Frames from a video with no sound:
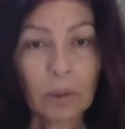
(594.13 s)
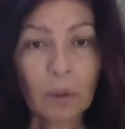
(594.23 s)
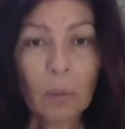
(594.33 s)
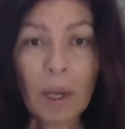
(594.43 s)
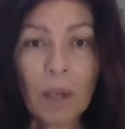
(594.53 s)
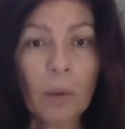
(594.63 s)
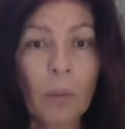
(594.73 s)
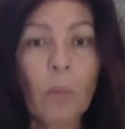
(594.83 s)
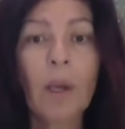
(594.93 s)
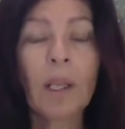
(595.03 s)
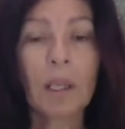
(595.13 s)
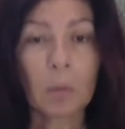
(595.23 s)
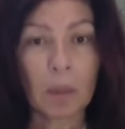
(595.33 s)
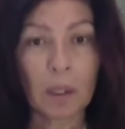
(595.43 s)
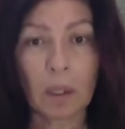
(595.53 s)
no matter what
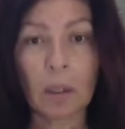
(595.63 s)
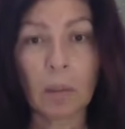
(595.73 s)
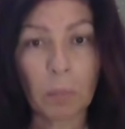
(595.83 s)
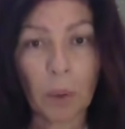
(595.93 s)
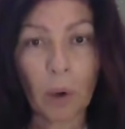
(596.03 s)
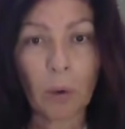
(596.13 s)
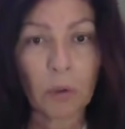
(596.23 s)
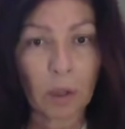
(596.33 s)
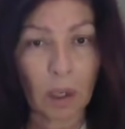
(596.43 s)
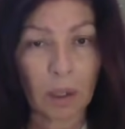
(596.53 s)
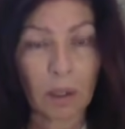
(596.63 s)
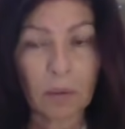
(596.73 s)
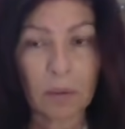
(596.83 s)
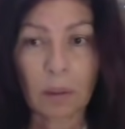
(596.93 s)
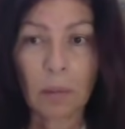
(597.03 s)
has been imposed on
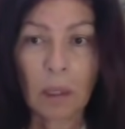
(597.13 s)
us.